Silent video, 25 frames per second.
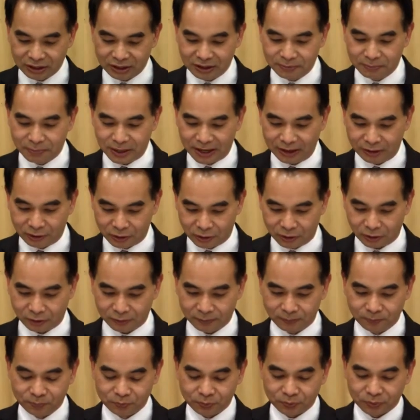in Bangkok.
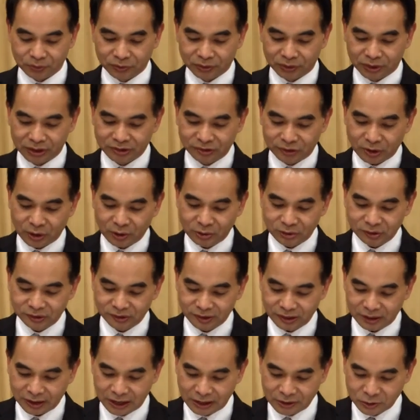This
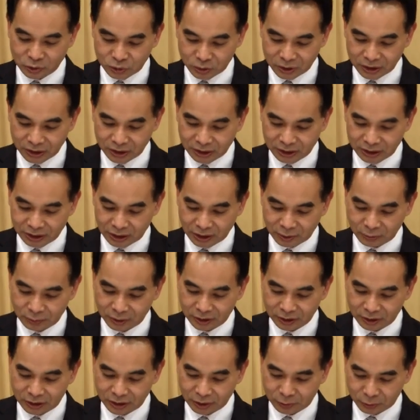host country
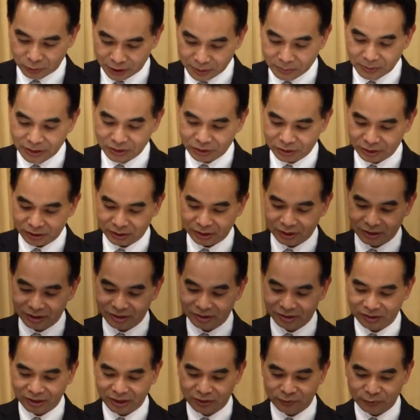agreement
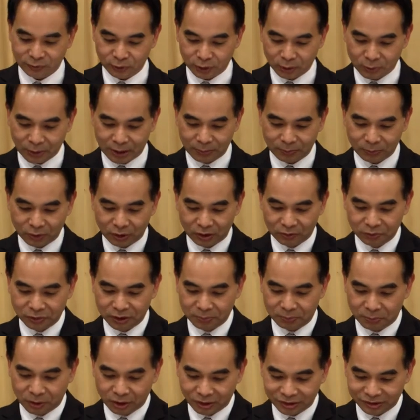is the follow-up of
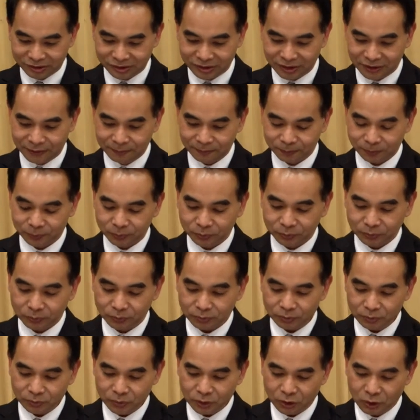the policy
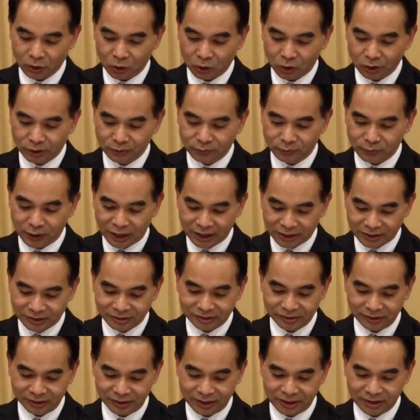on
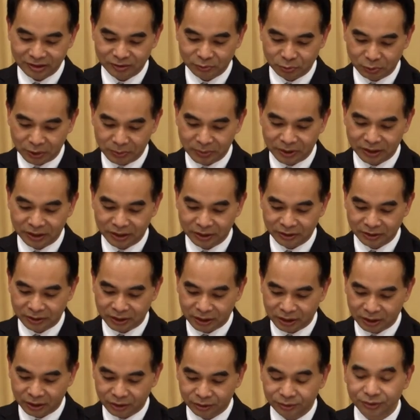violence against women and
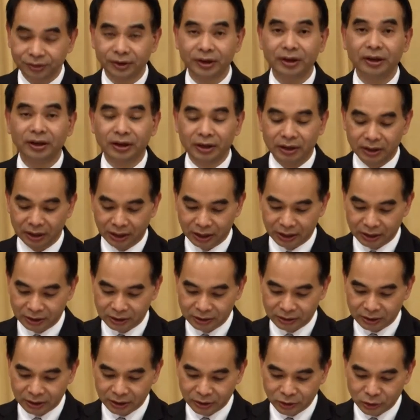girls
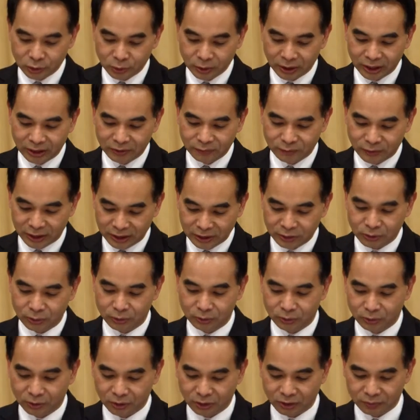in UN
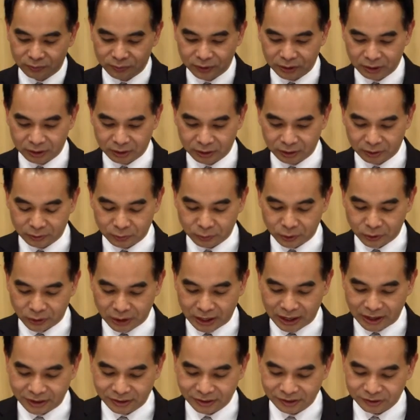venue of Her Royal
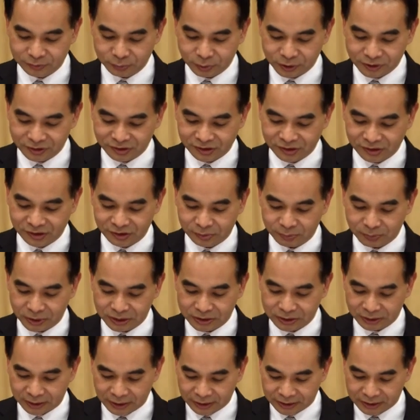Highness Princess
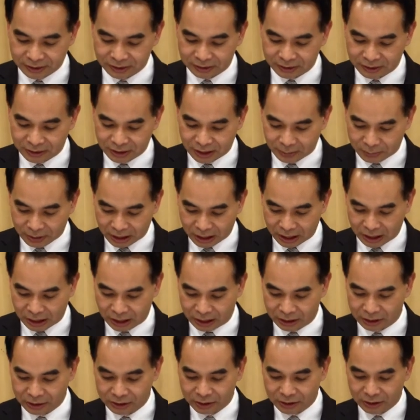
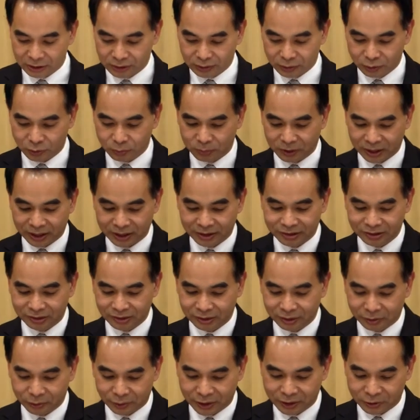Pacharakitiyapha, who played a
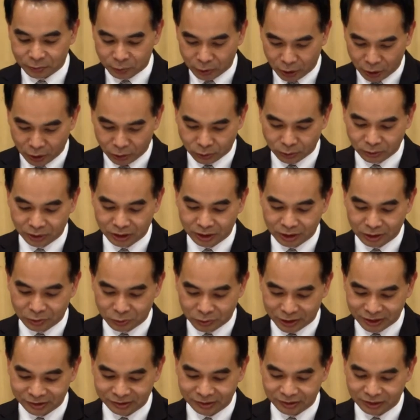great role in
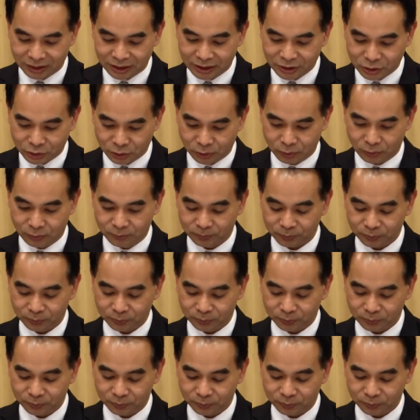addressing the issue